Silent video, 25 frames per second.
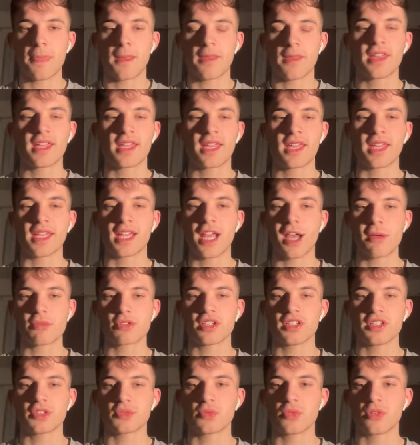I think he
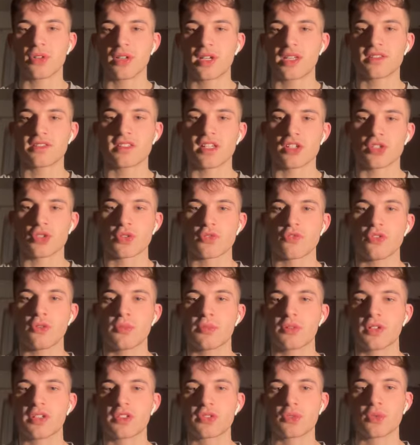encapsulates what international
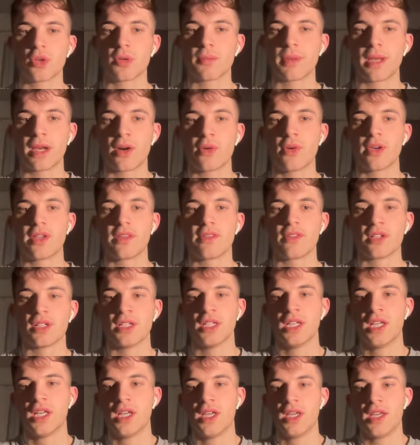football is all about, in
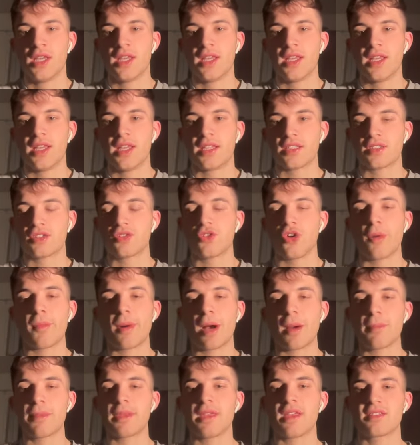that it's not
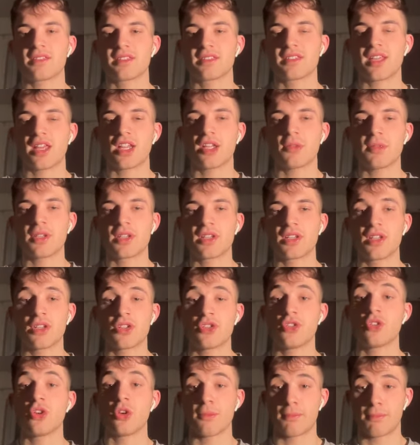about being sustainably
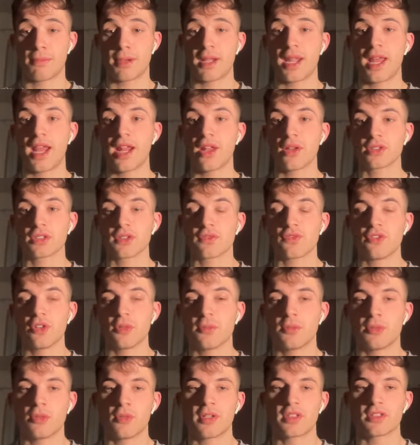good. You don't play a lot of
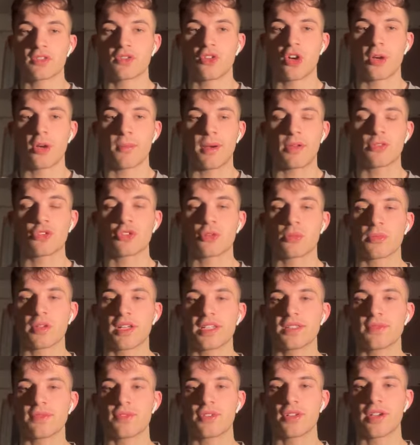football. It's not about
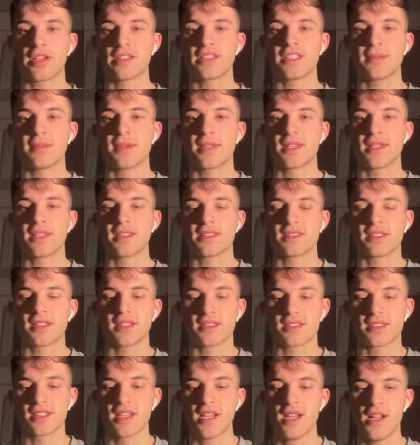dominating for 90 minutes.
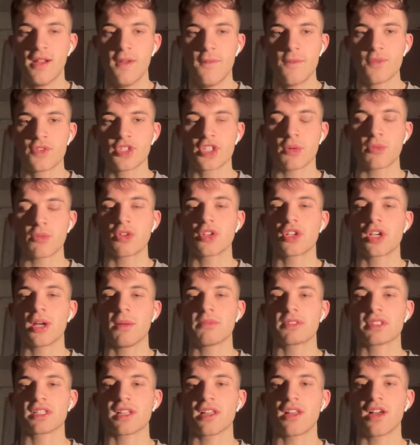It's someone who
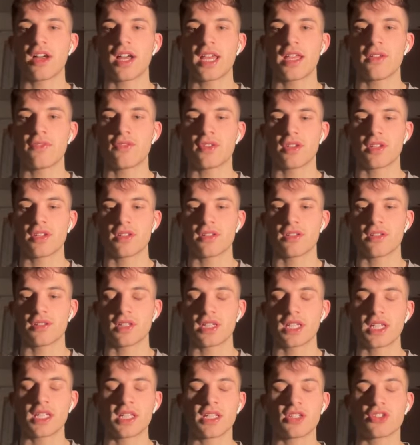comes alive, and
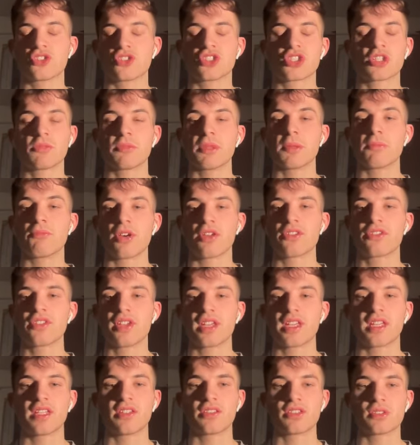it just can be
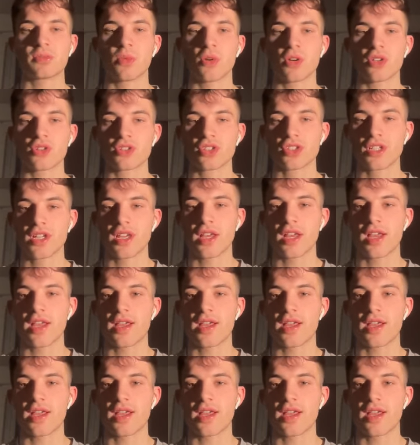breathtaking to watch.